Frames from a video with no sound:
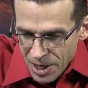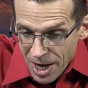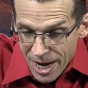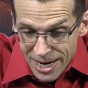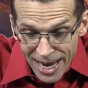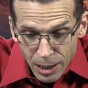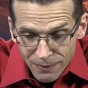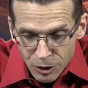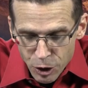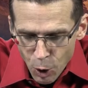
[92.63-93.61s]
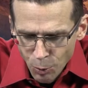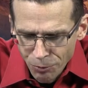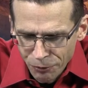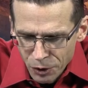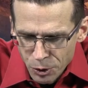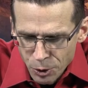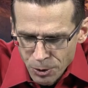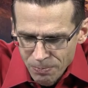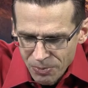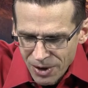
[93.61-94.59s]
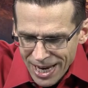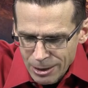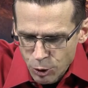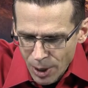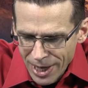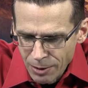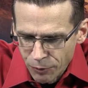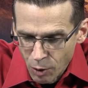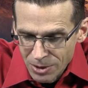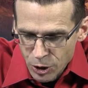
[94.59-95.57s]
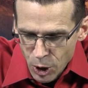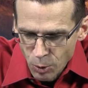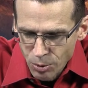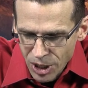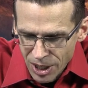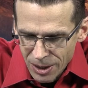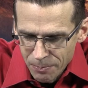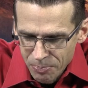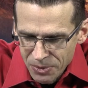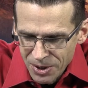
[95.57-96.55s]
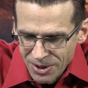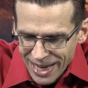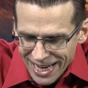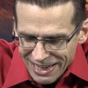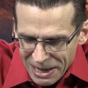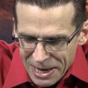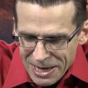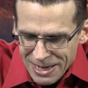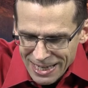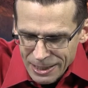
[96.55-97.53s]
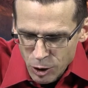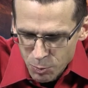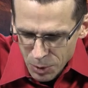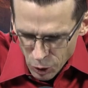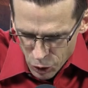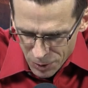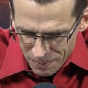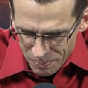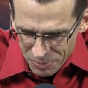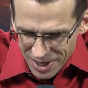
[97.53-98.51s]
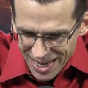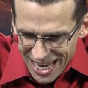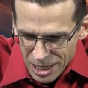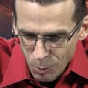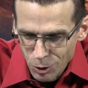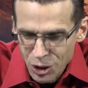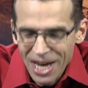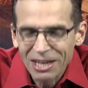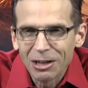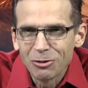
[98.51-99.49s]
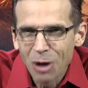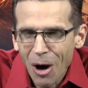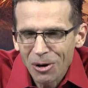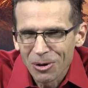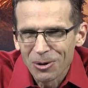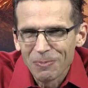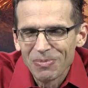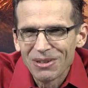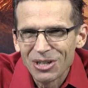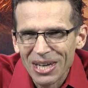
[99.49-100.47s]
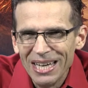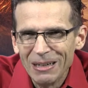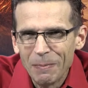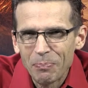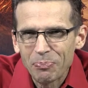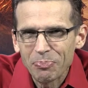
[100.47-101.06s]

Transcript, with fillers: It ate of his own food and drank from his own cup and lay in his bosom. And it was like a daughter to him.